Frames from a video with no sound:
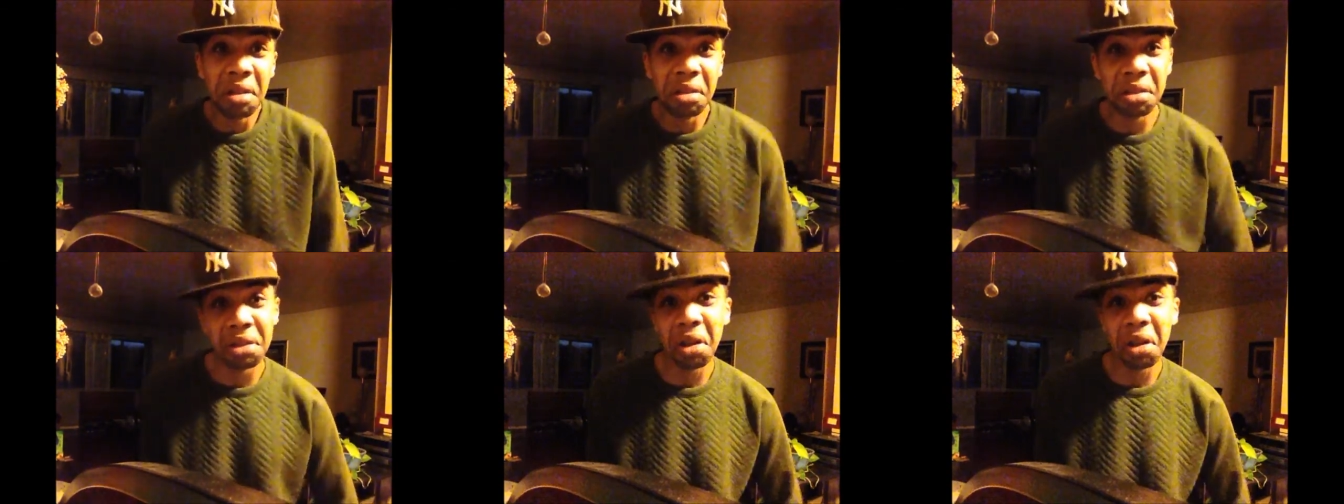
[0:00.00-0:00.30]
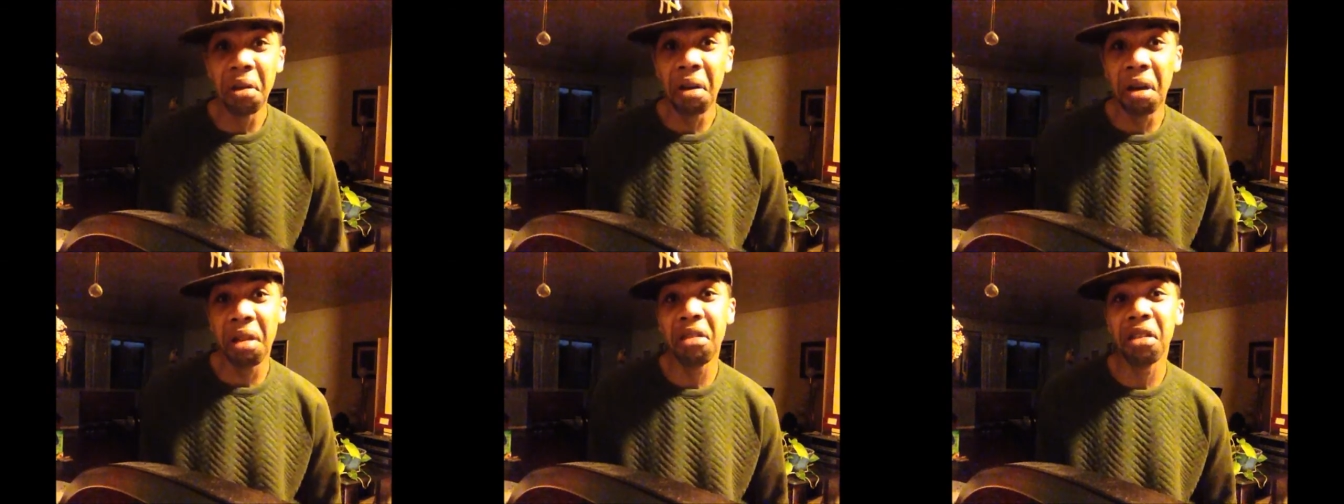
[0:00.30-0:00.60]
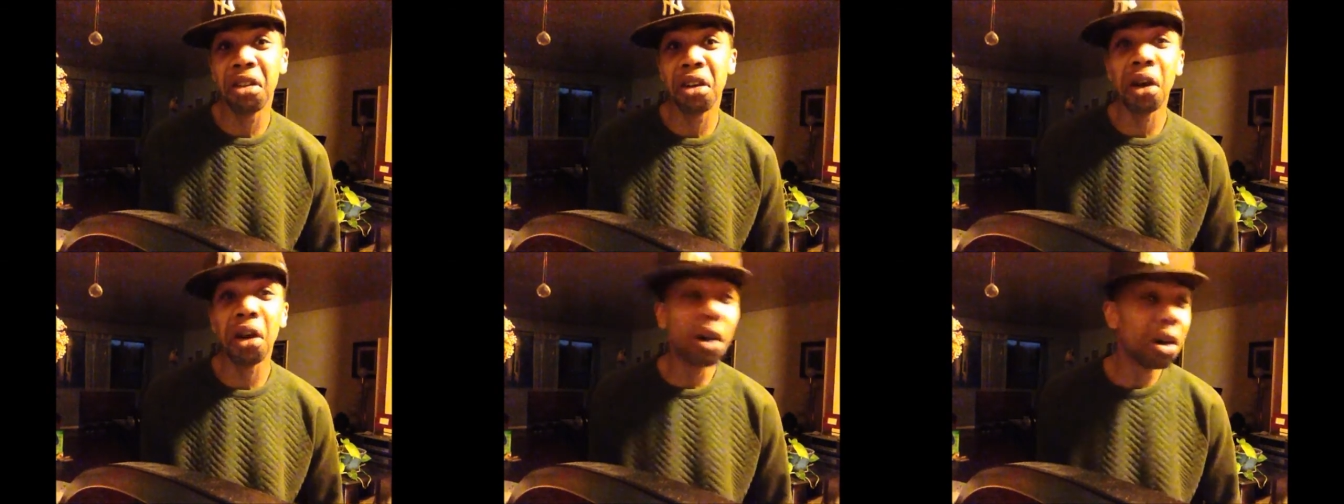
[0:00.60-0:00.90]
There's no other
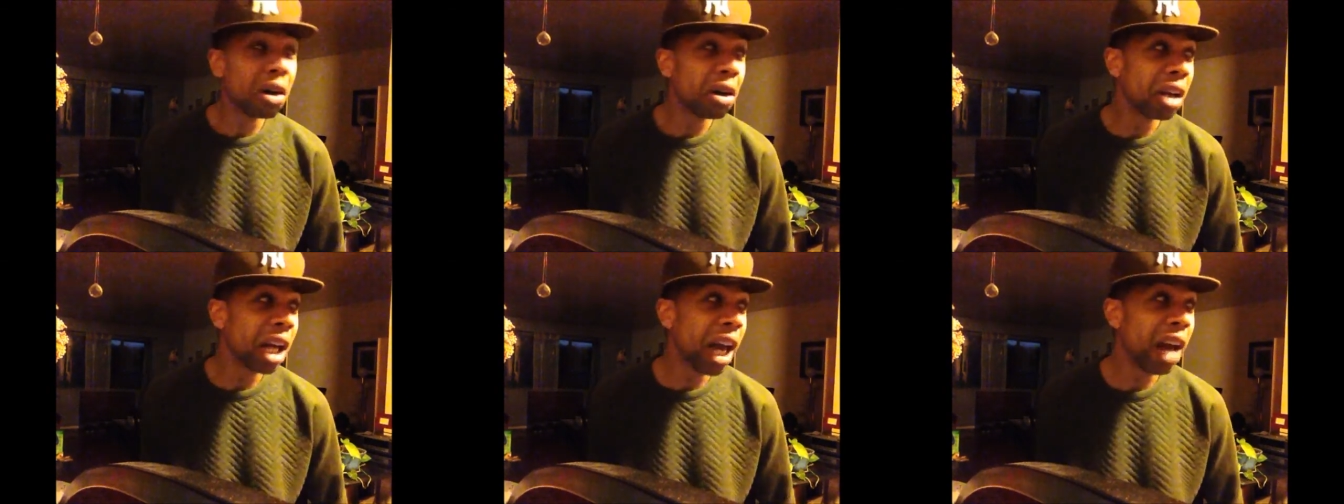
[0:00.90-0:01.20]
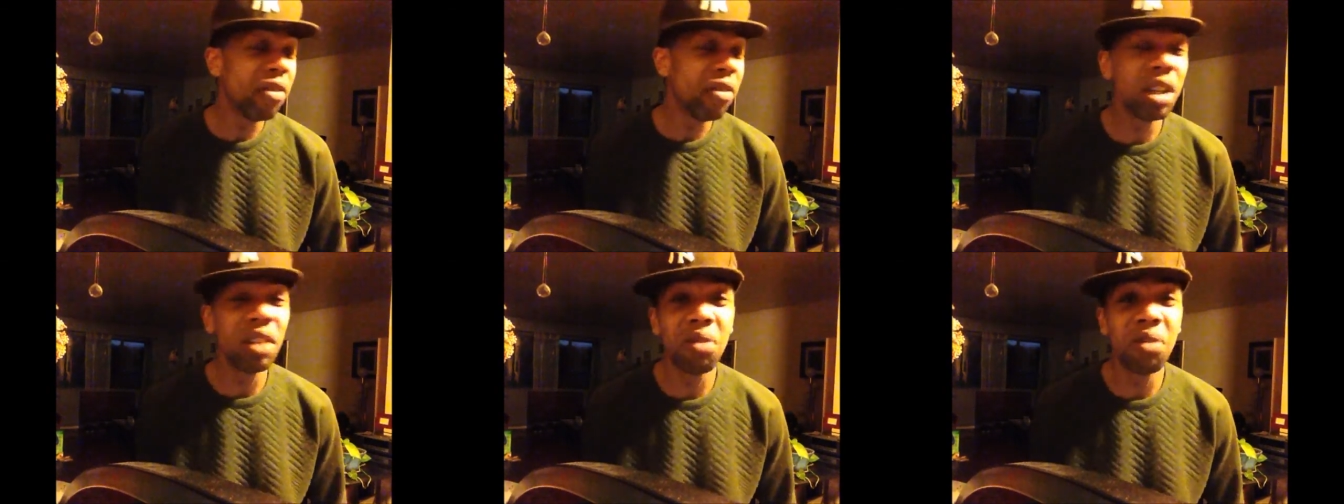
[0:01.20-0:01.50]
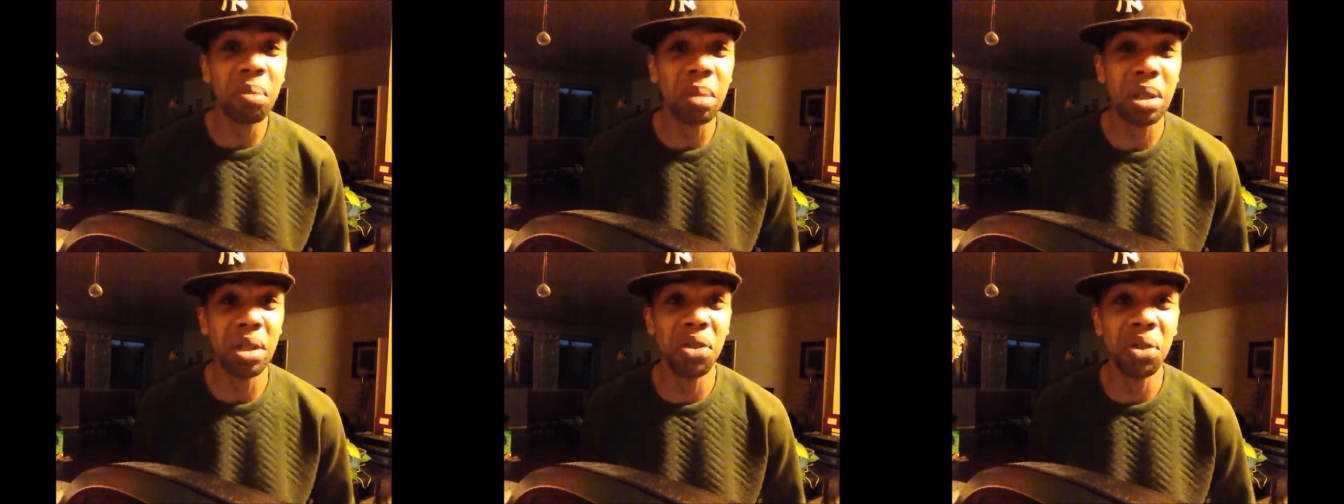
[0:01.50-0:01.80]
girl. I haven't
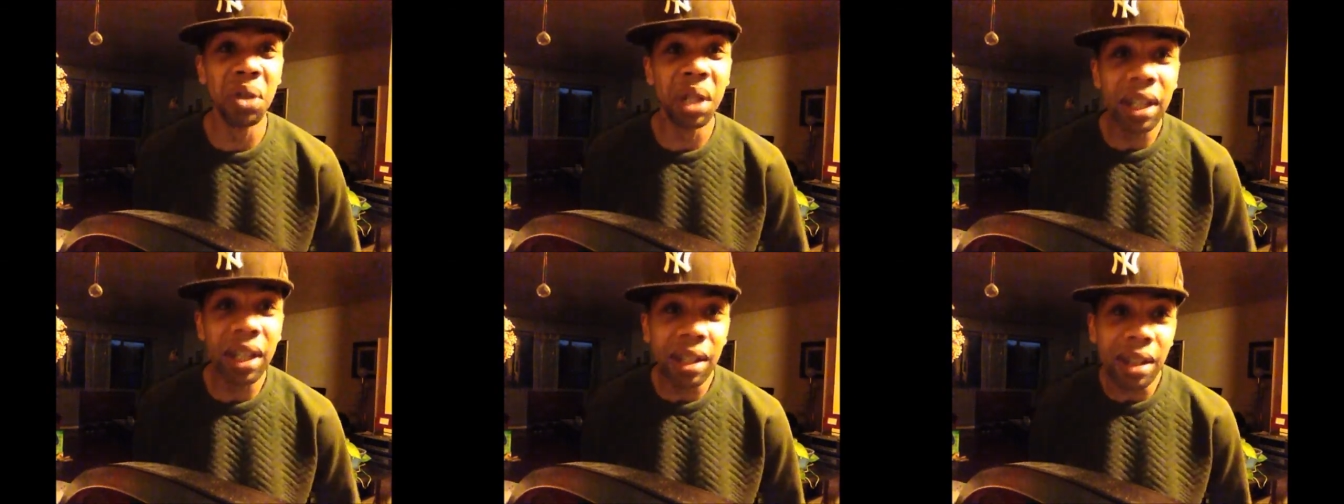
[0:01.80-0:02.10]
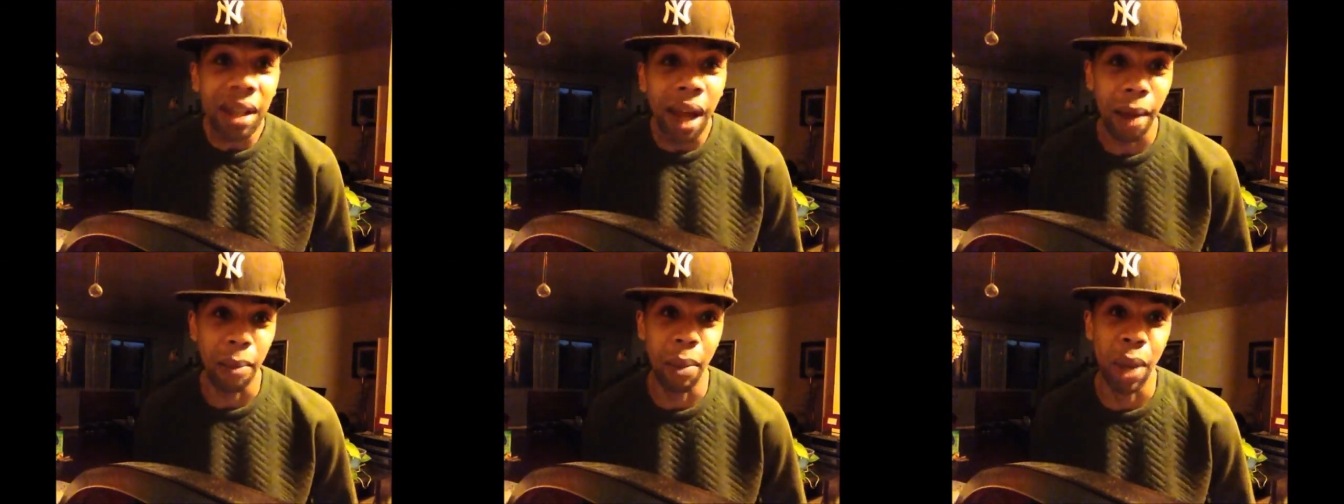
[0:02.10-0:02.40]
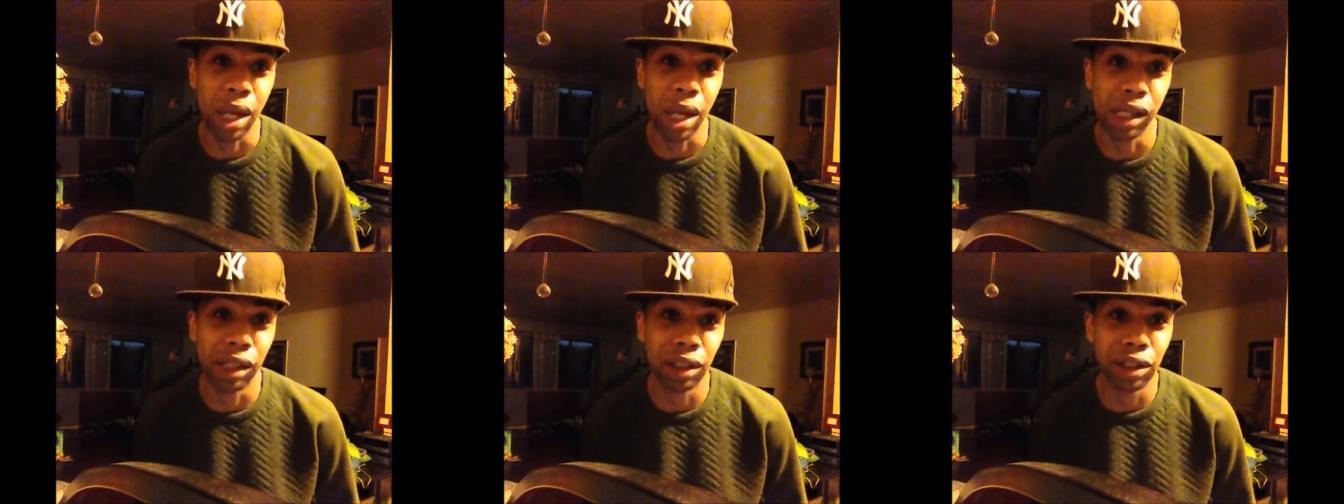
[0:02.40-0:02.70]
even been drinking that
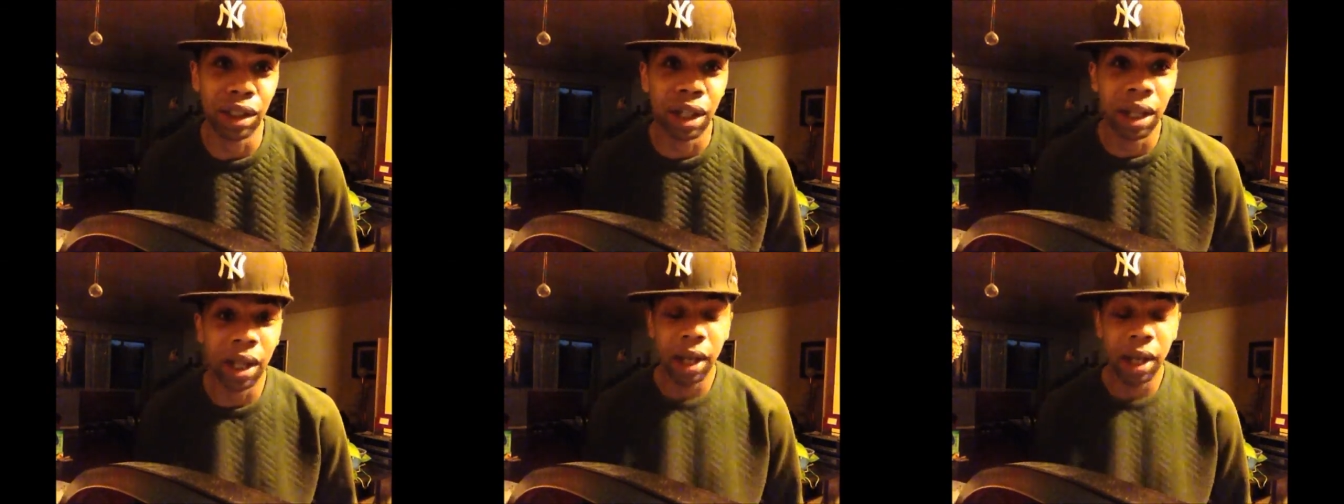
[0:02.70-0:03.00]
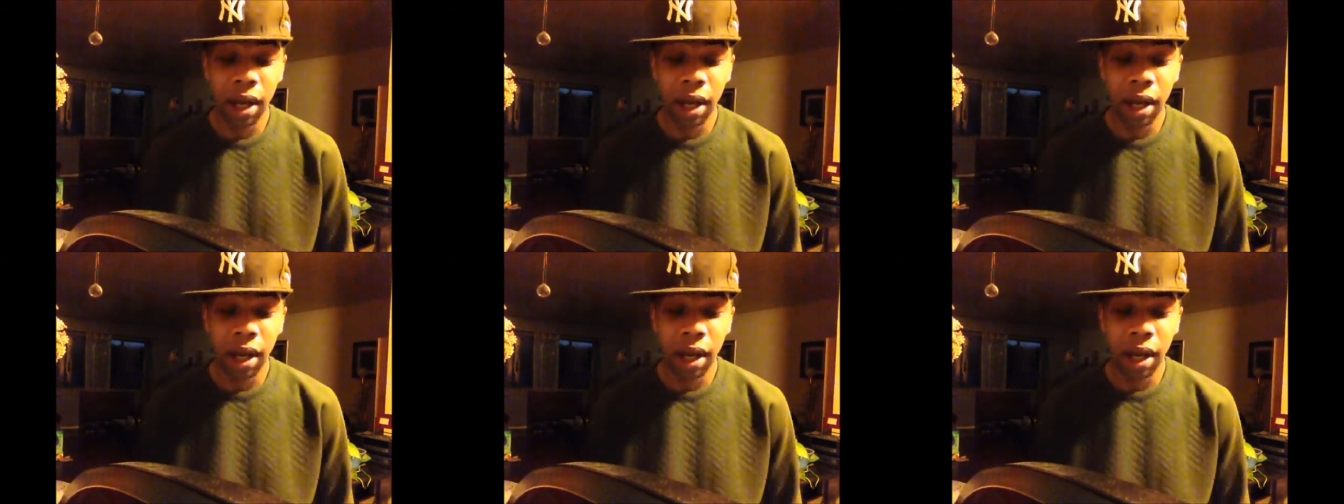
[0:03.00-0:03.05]
much."